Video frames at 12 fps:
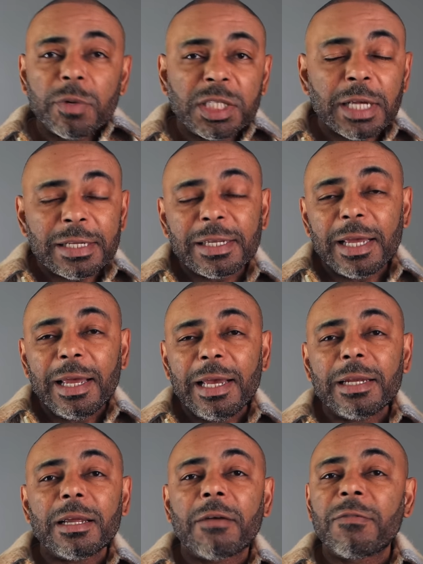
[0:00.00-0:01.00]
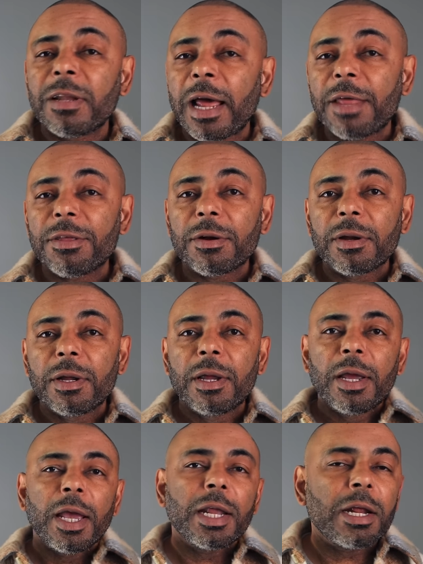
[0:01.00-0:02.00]
with just a hint of leather.
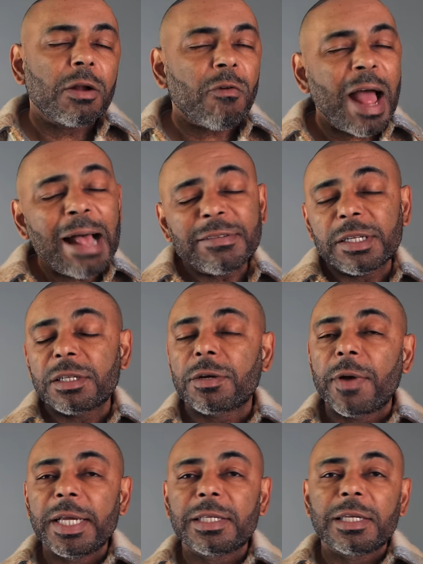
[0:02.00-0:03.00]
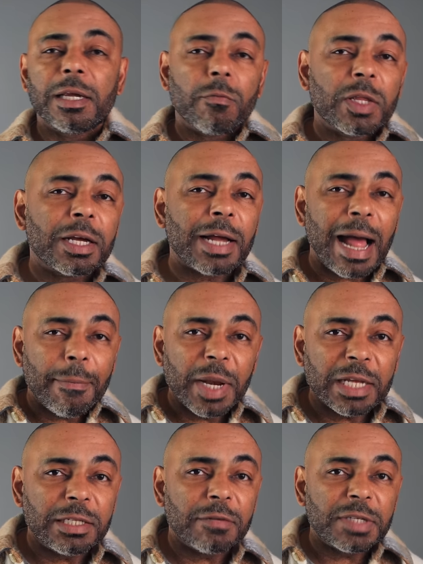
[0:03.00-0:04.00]
And it arrives at this great scent with a
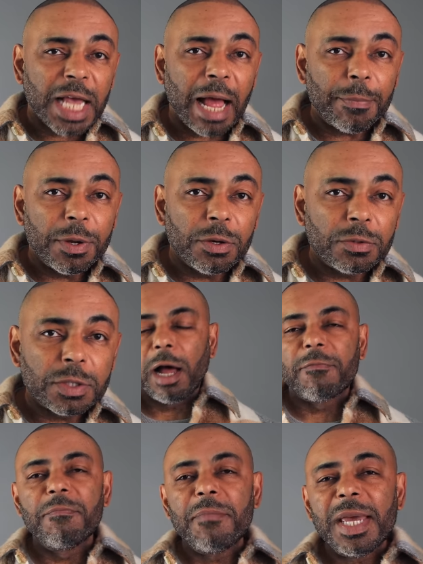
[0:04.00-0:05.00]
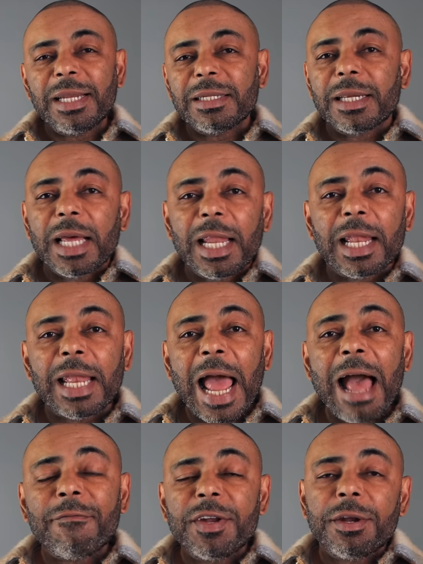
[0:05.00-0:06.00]
combination of top notes of mint,
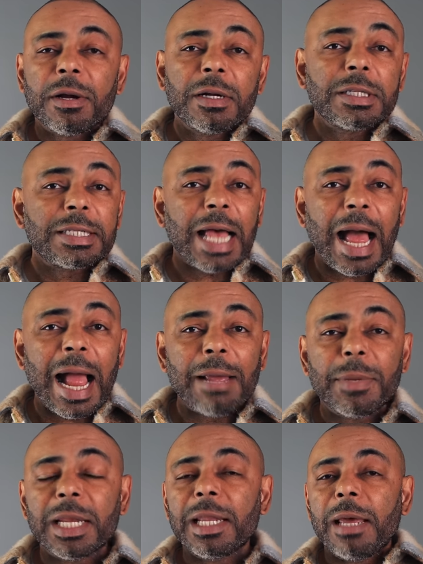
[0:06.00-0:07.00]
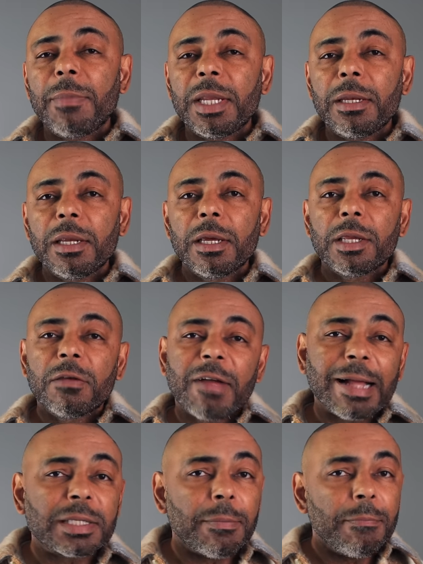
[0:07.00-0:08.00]
lavender, thyme, and lemon, You've
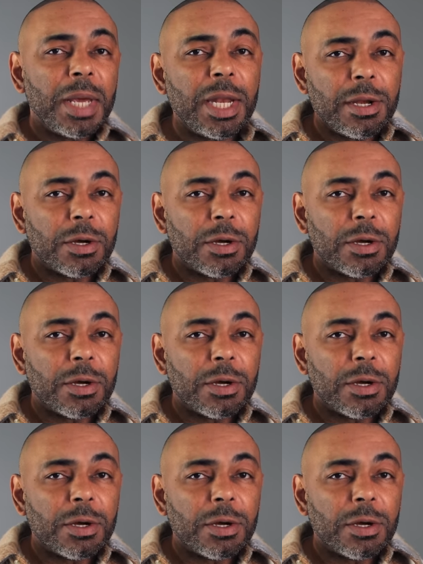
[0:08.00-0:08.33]
got some mid